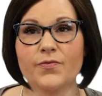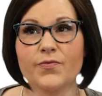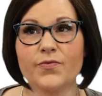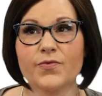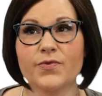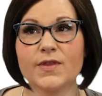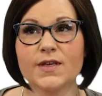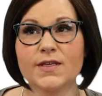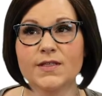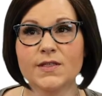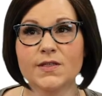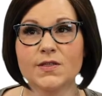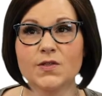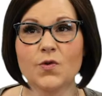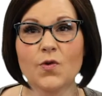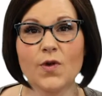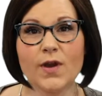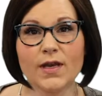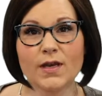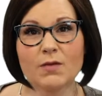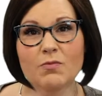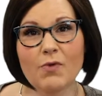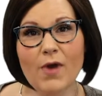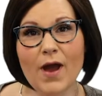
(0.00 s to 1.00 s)
This is
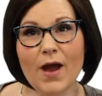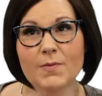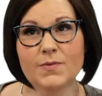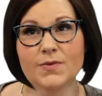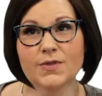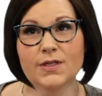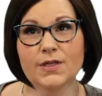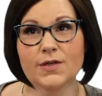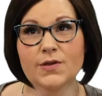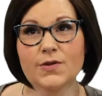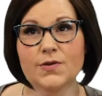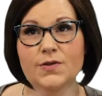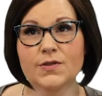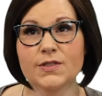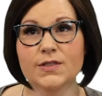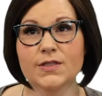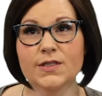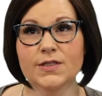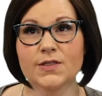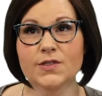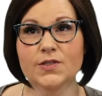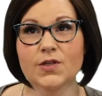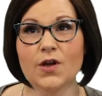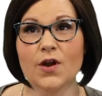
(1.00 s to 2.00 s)
going to prompt you
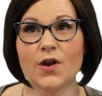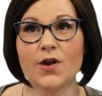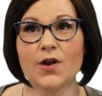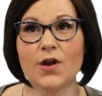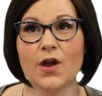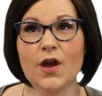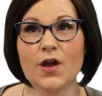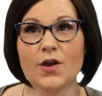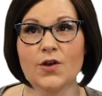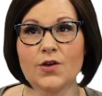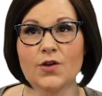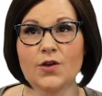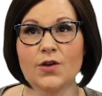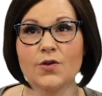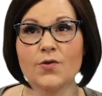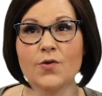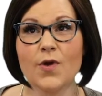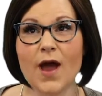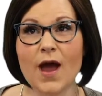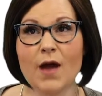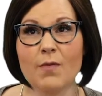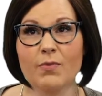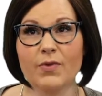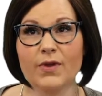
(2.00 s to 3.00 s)
to start a new
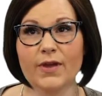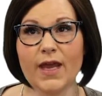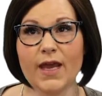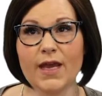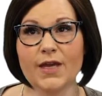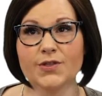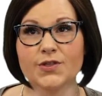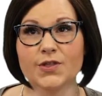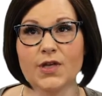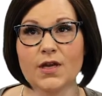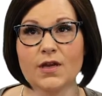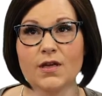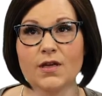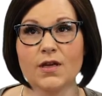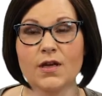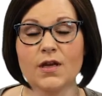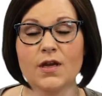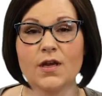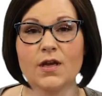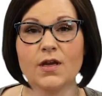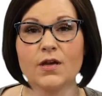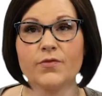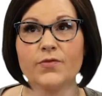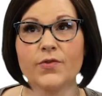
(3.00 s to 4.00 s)
application
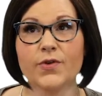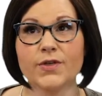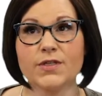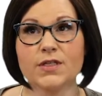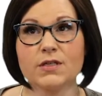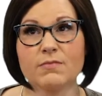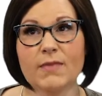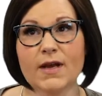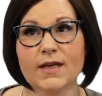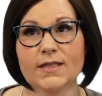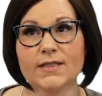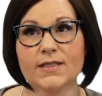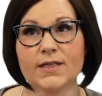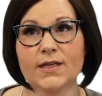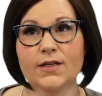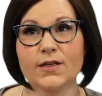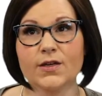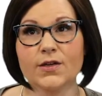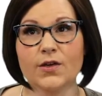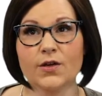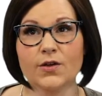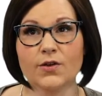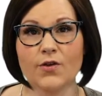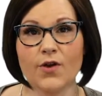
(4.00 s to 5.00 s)
for a
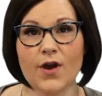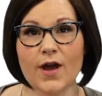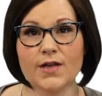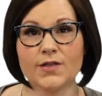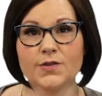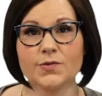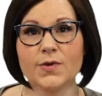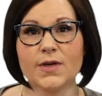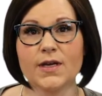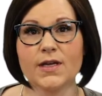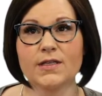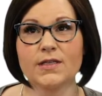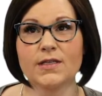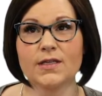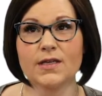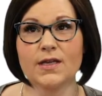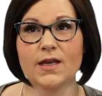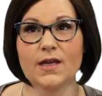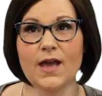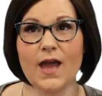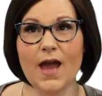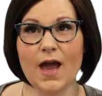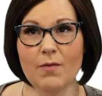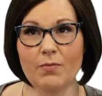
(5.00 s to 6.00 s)
domestic graduate
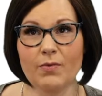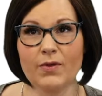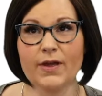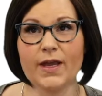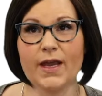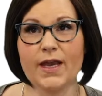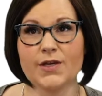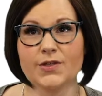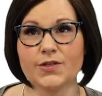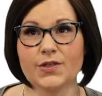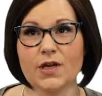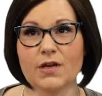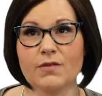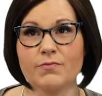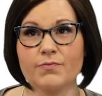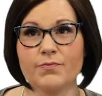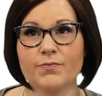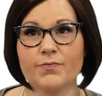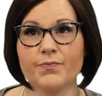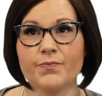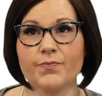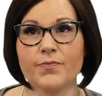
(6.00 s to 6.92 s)
application.